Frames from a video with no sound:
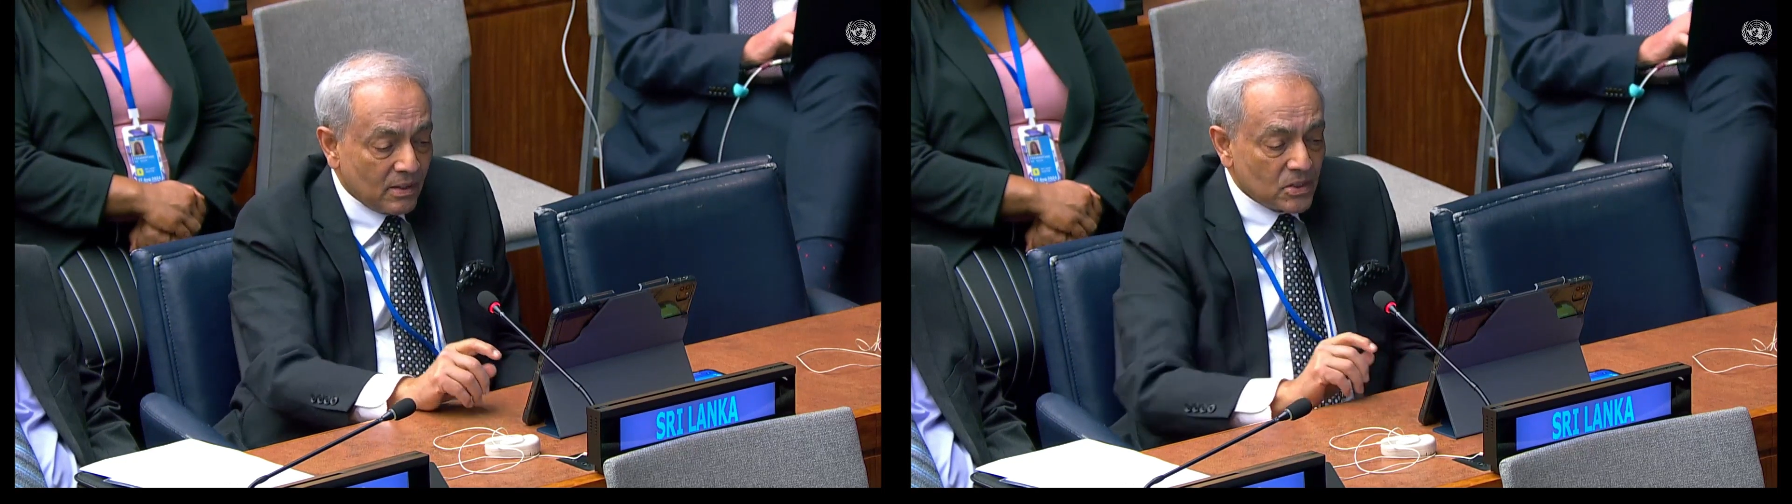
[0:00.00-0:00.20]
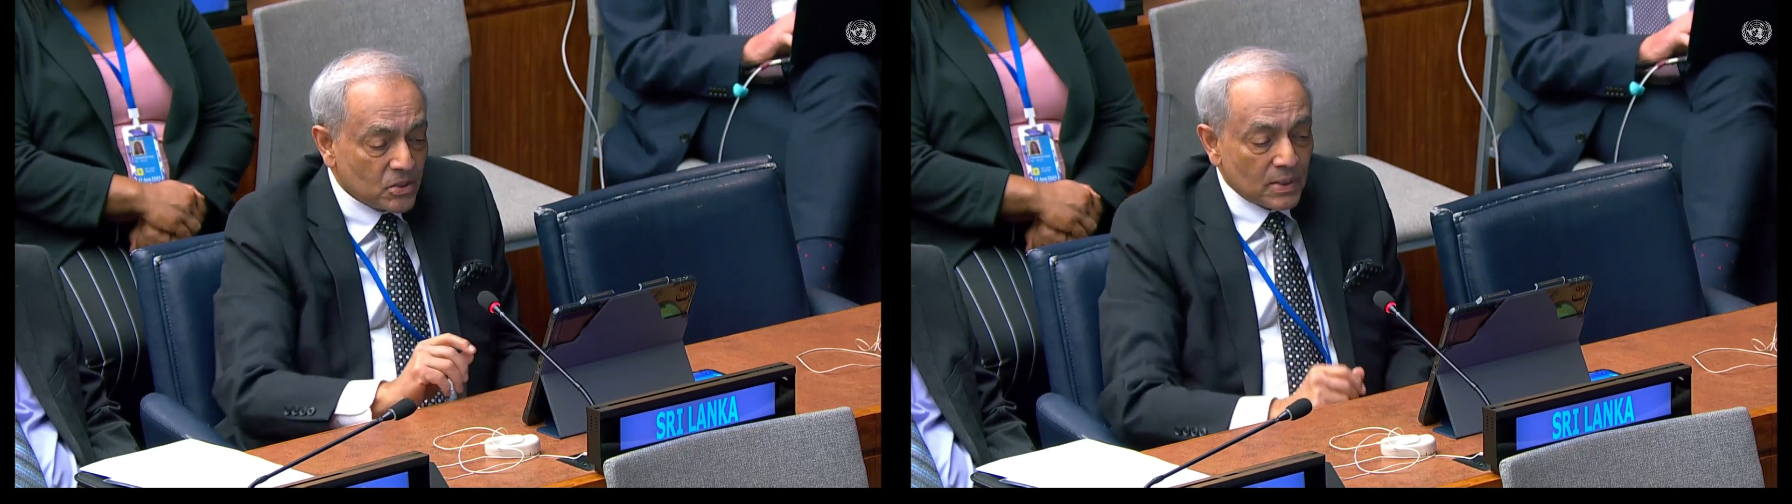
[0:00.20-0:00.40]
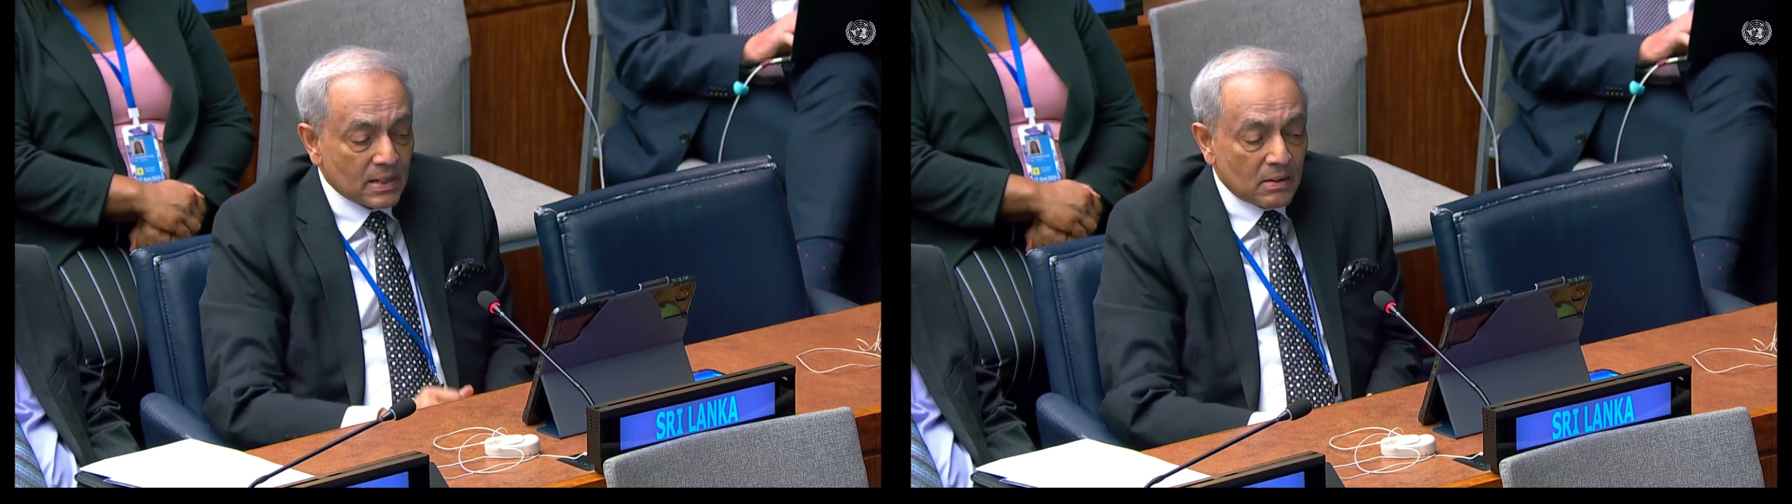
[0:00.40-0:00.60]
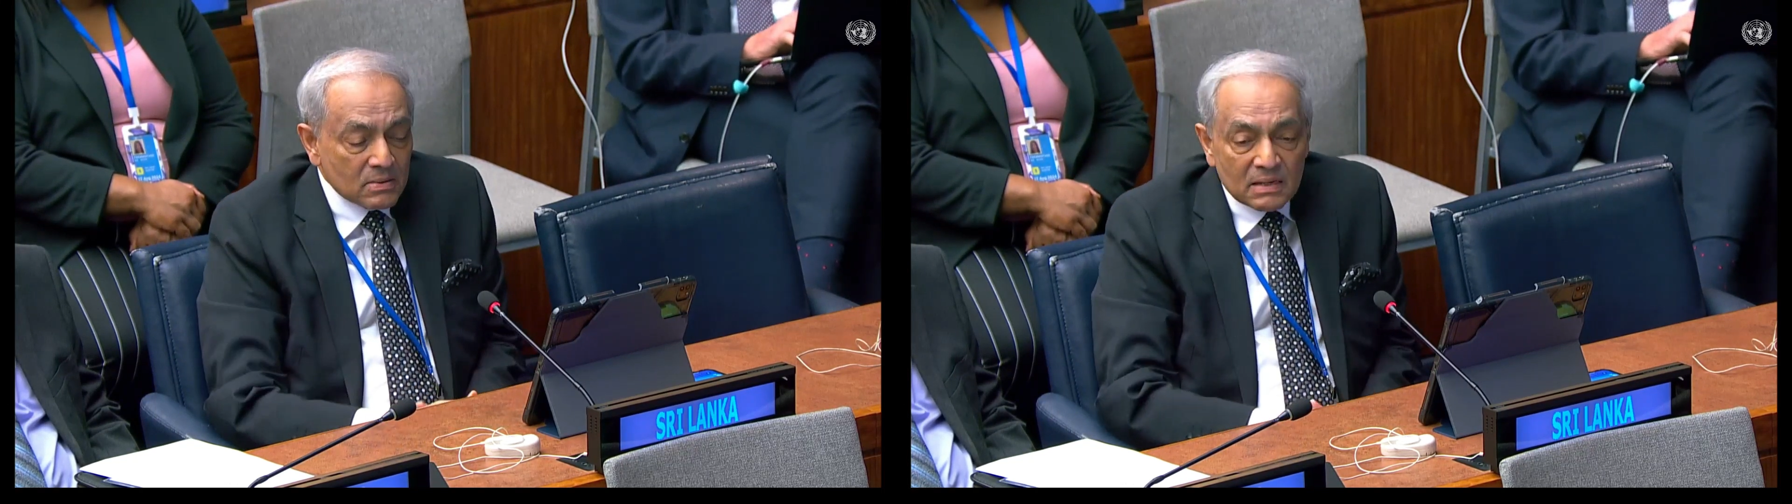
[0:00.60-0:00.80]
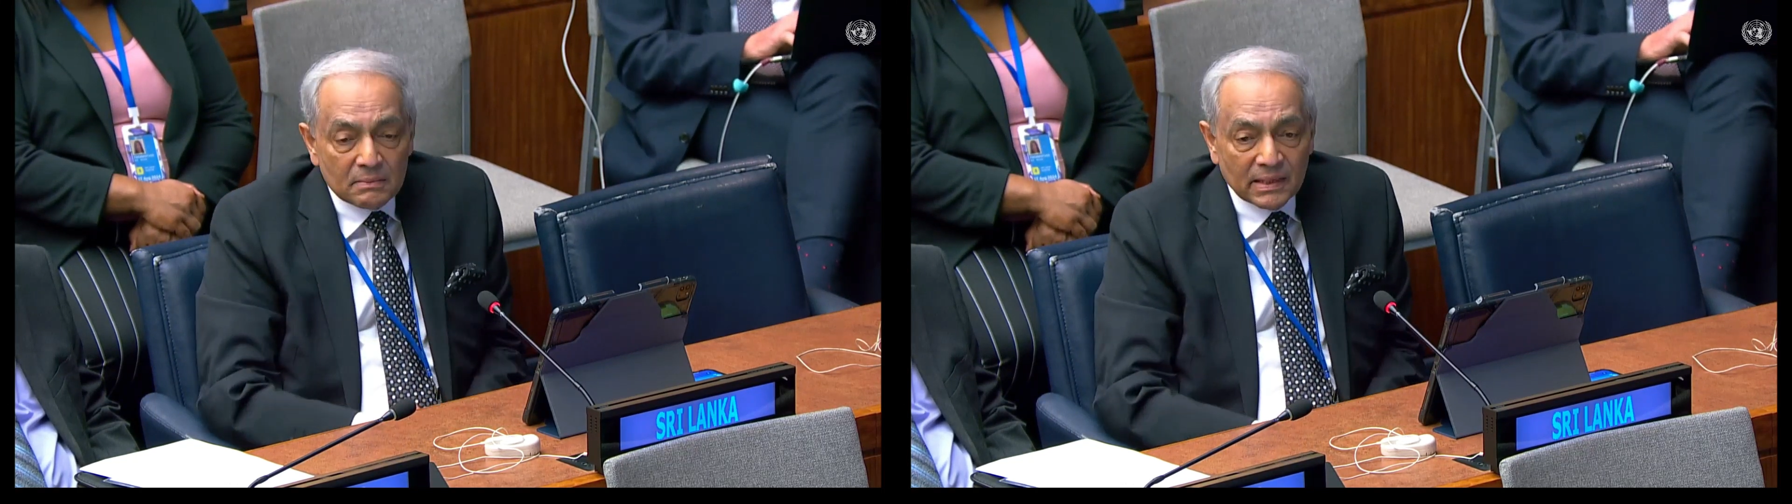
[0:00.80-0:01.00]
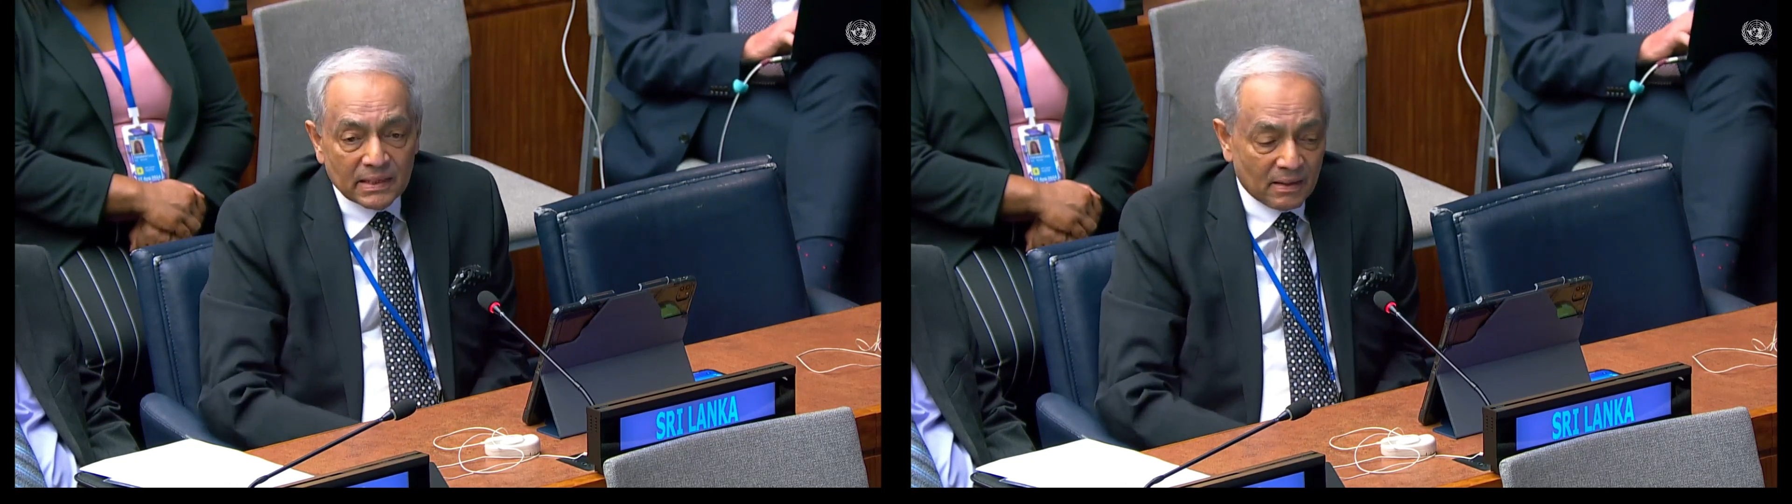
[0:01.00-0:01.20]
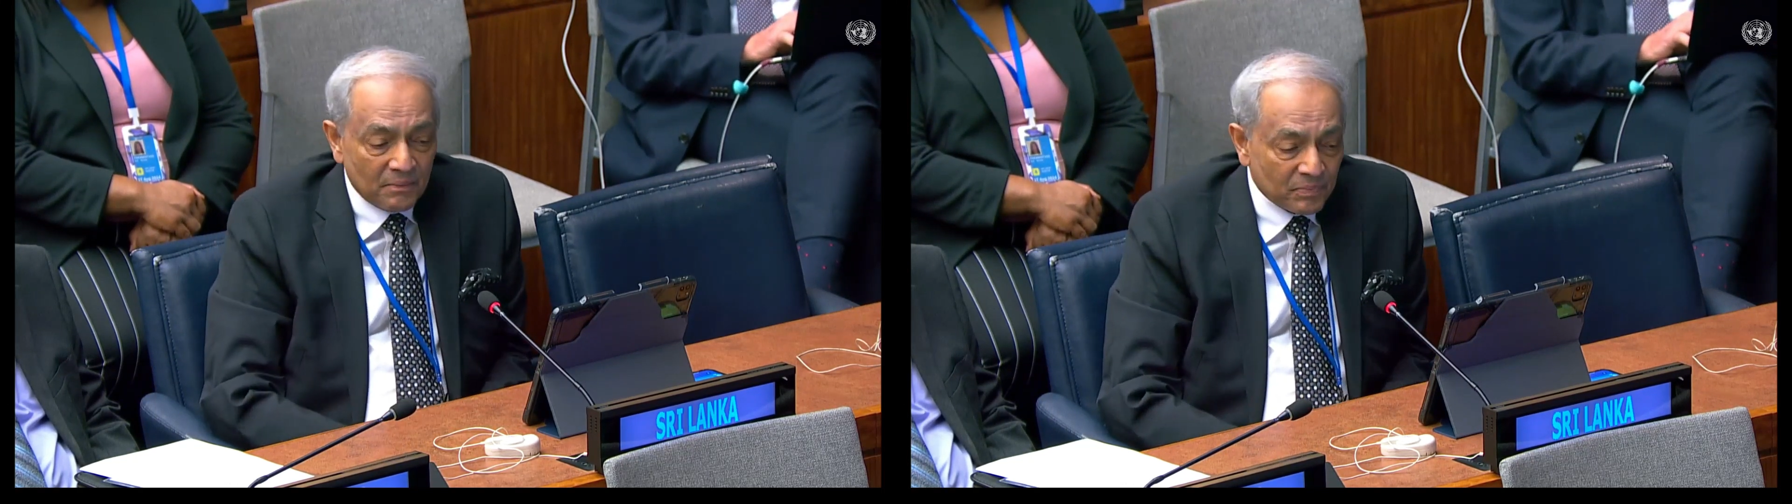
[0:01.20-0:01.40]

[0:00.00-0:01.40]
to accountability.